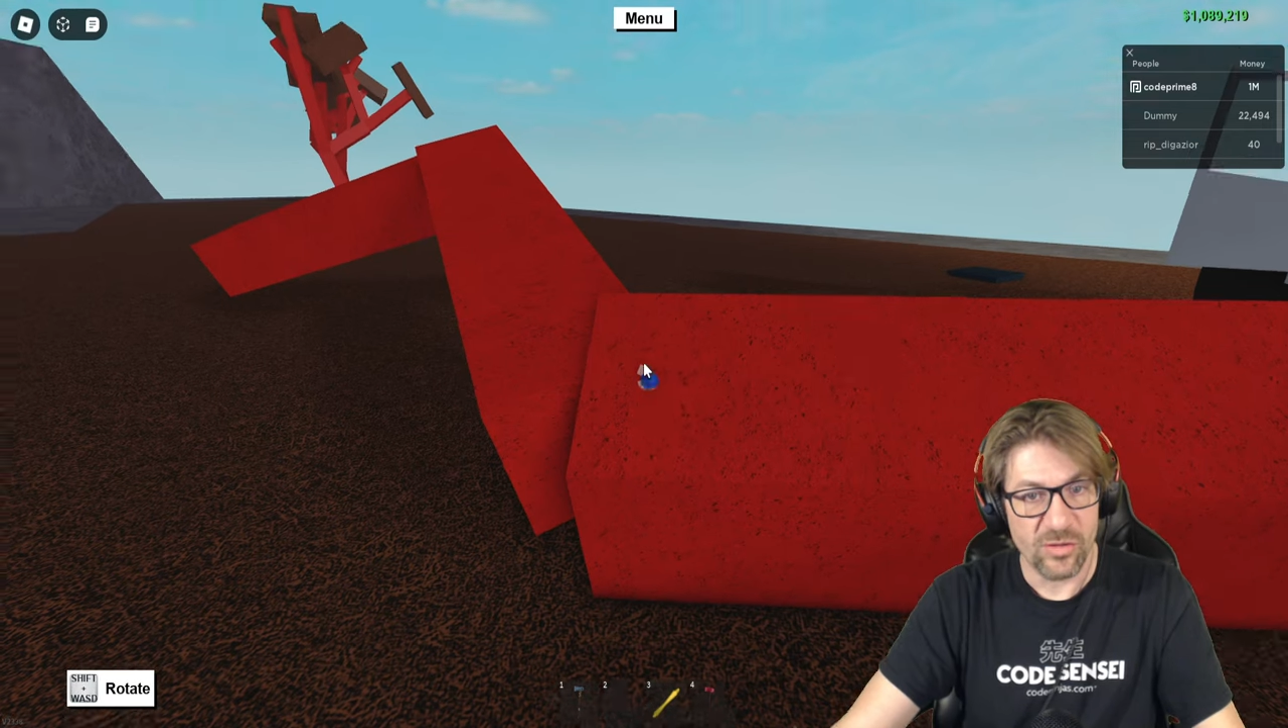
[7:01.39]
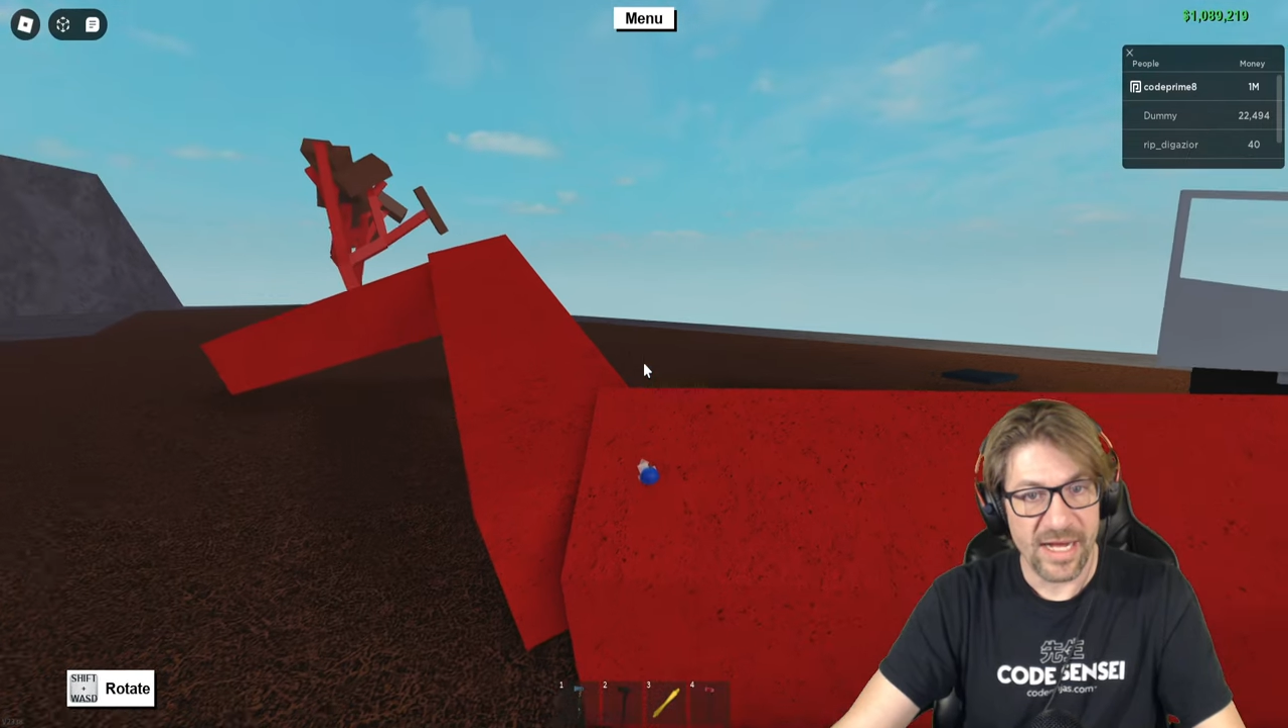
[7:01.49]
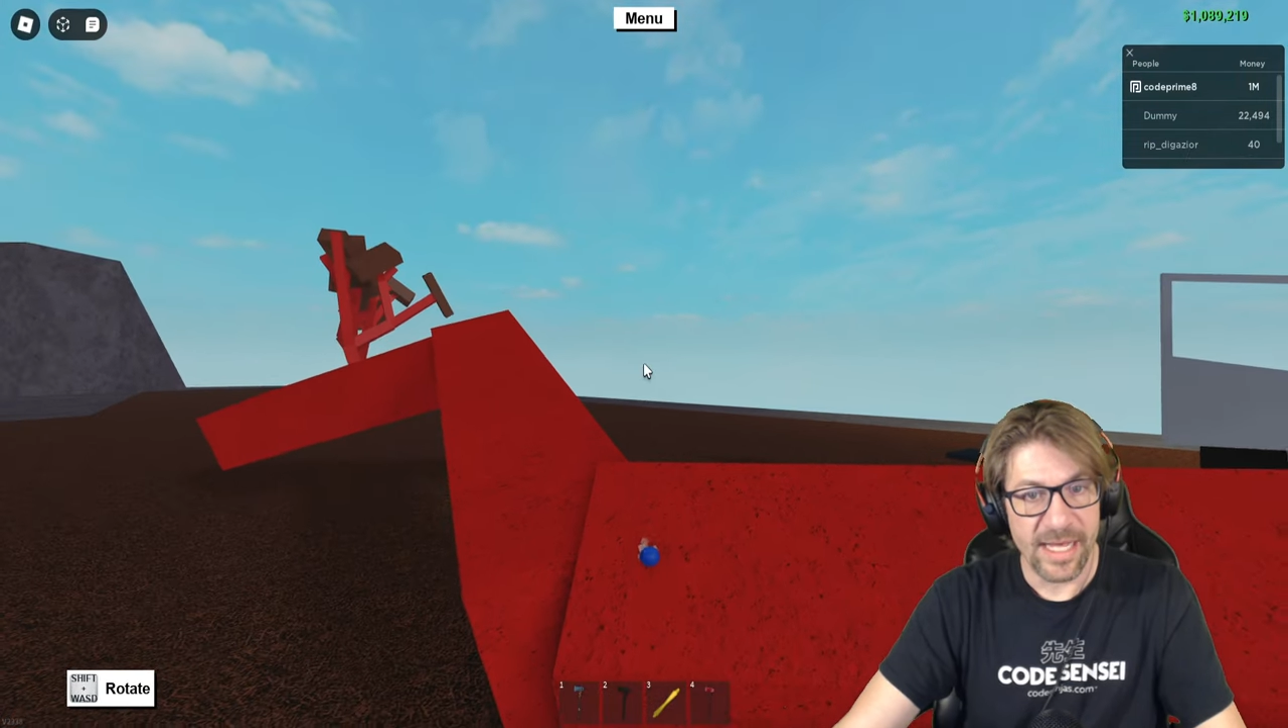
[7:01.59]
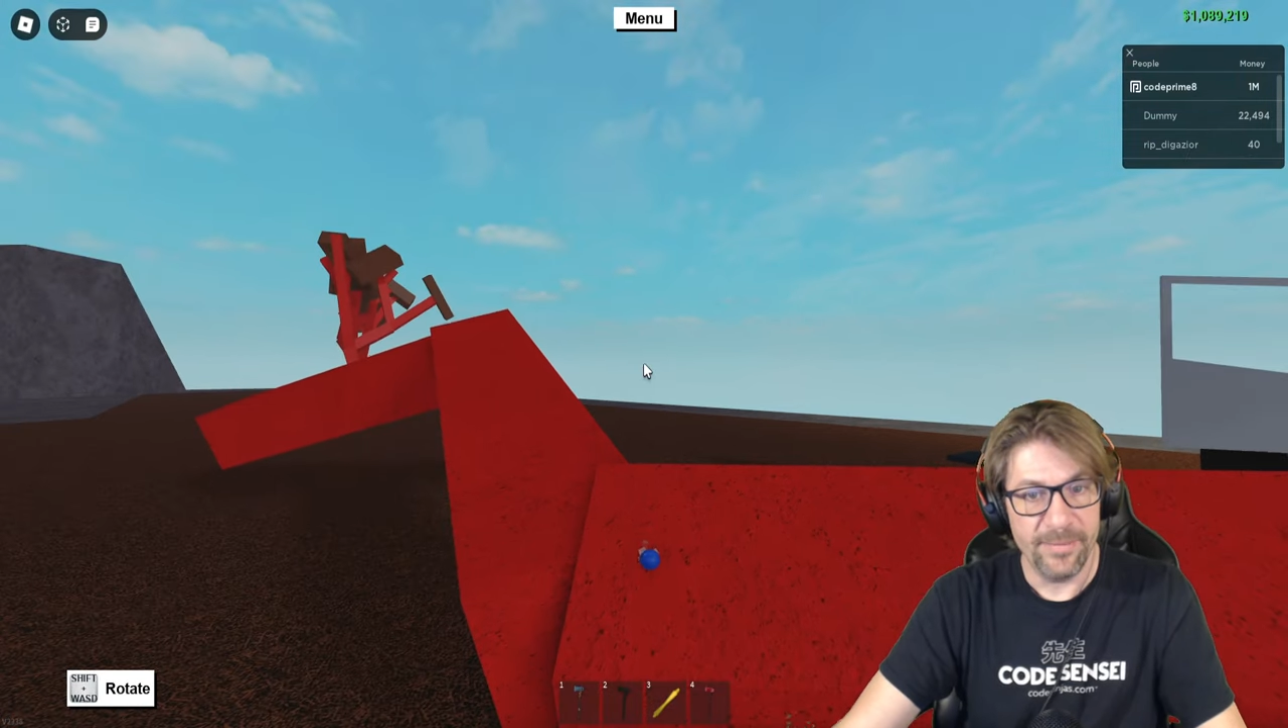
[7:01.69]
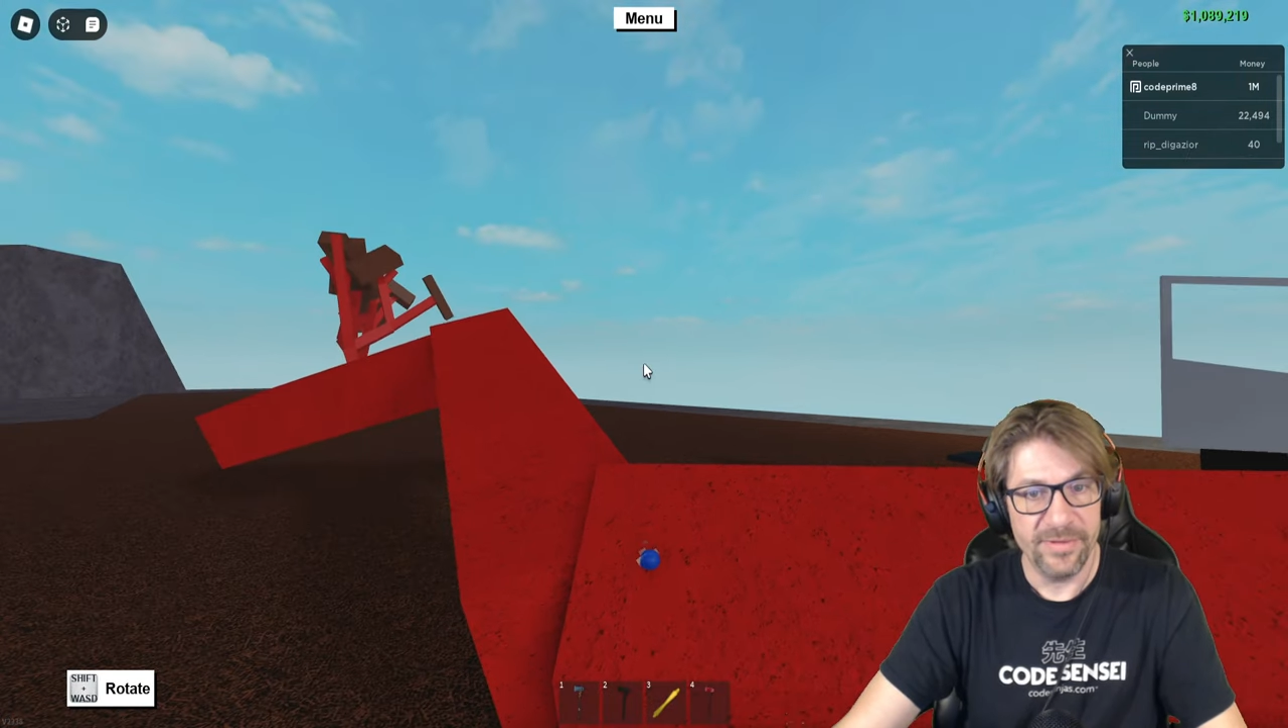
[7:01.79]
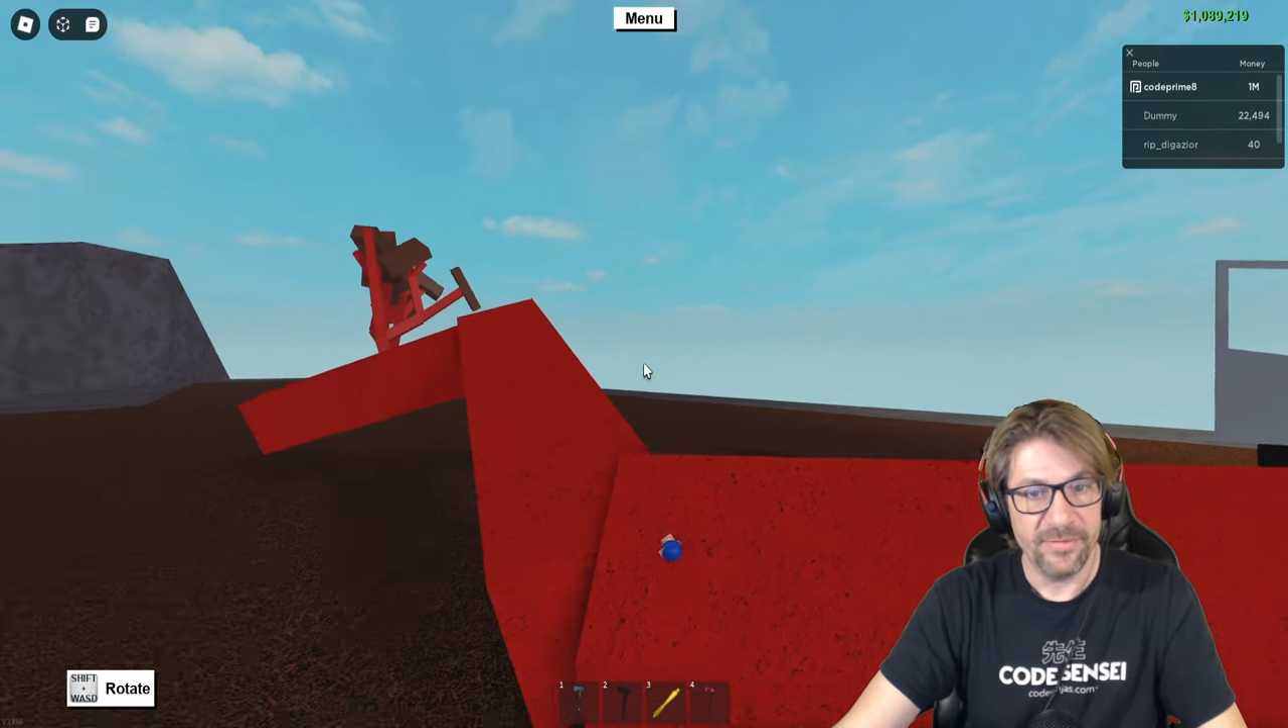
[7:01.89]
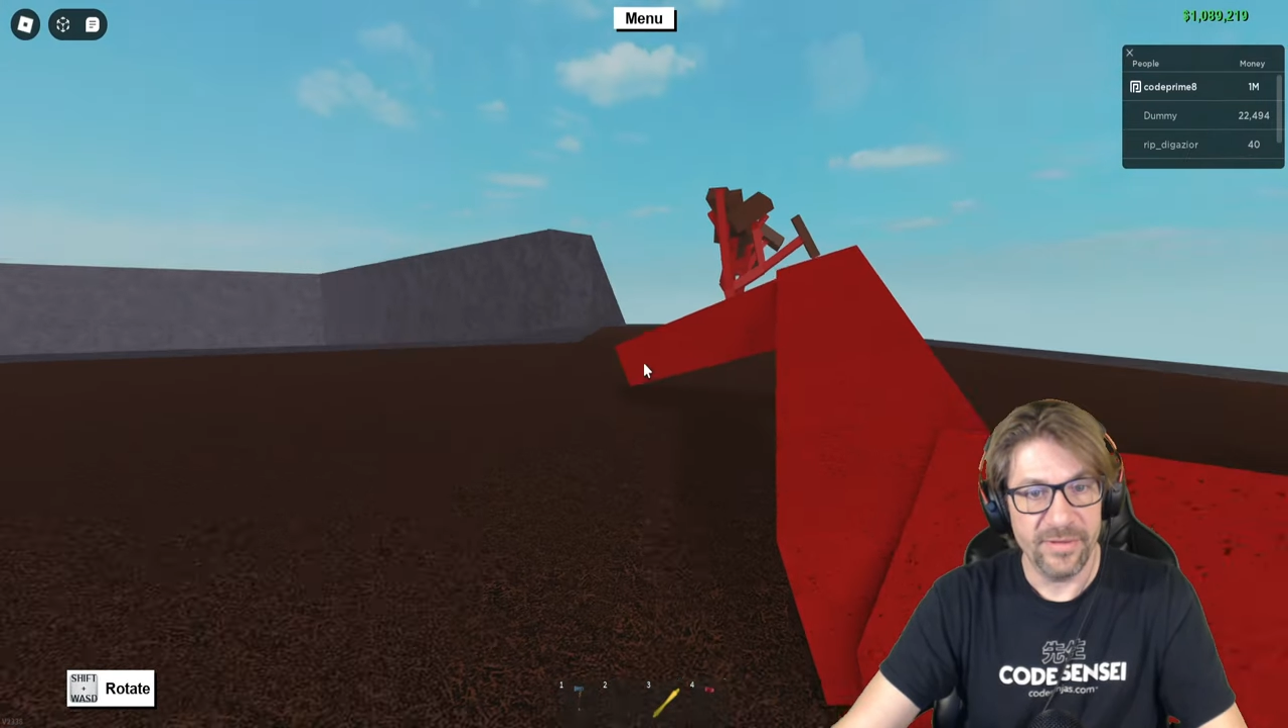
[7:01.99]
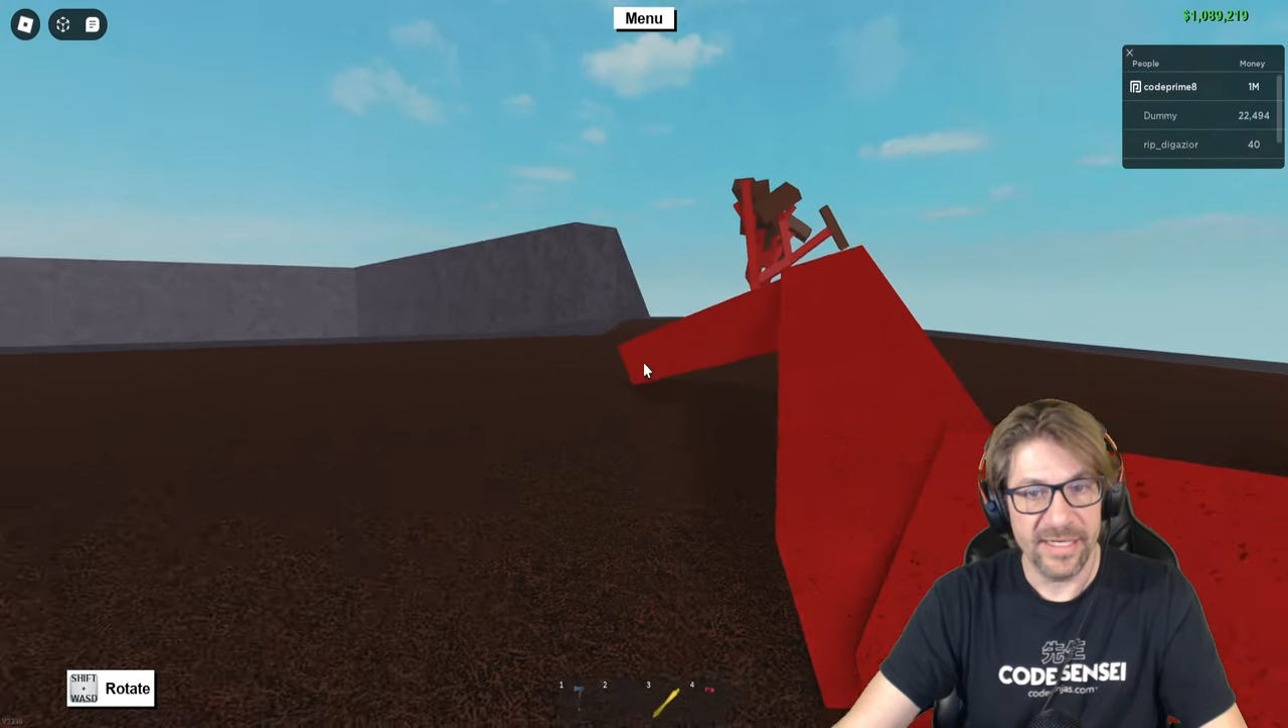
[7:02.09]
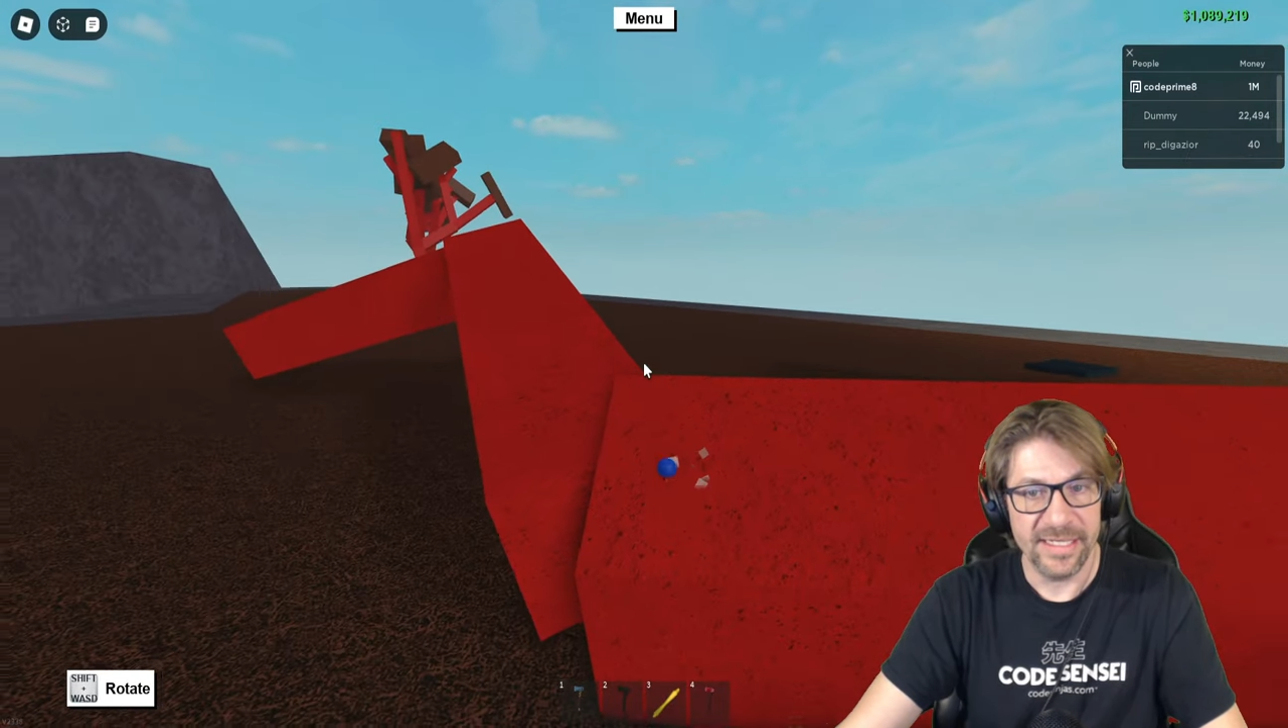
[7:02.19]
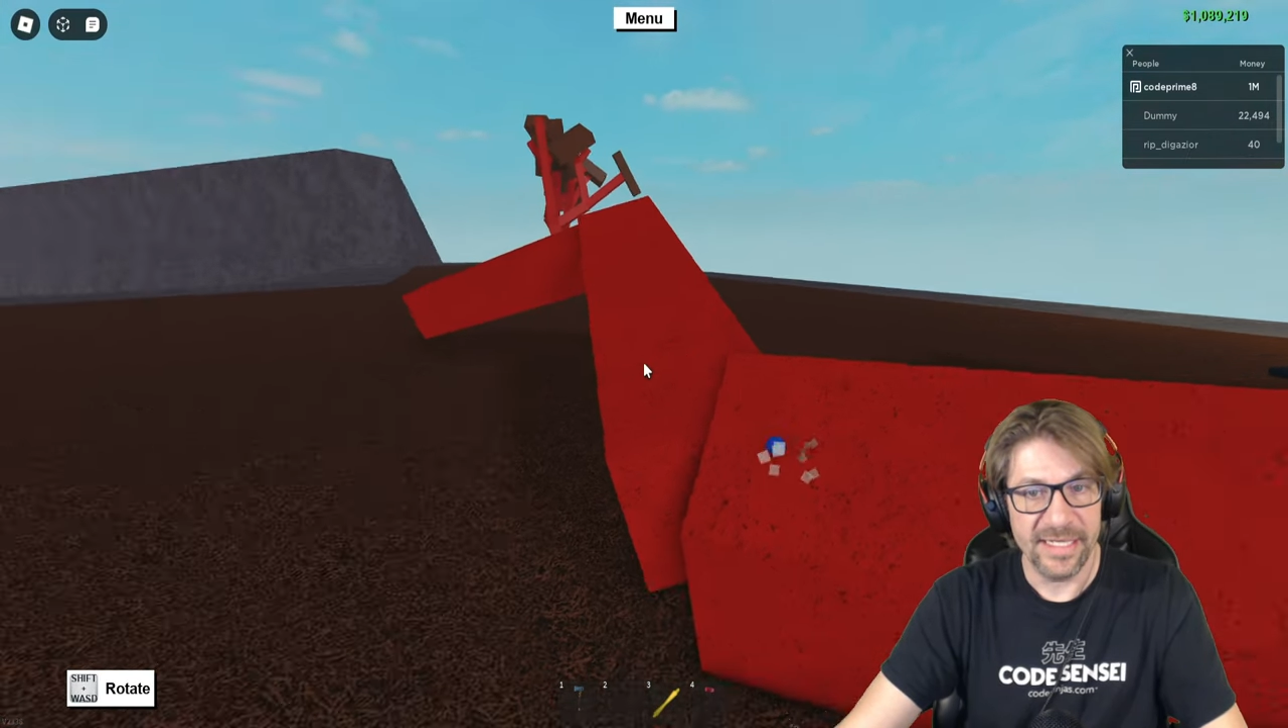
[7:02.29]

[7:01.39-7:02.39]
grab, right?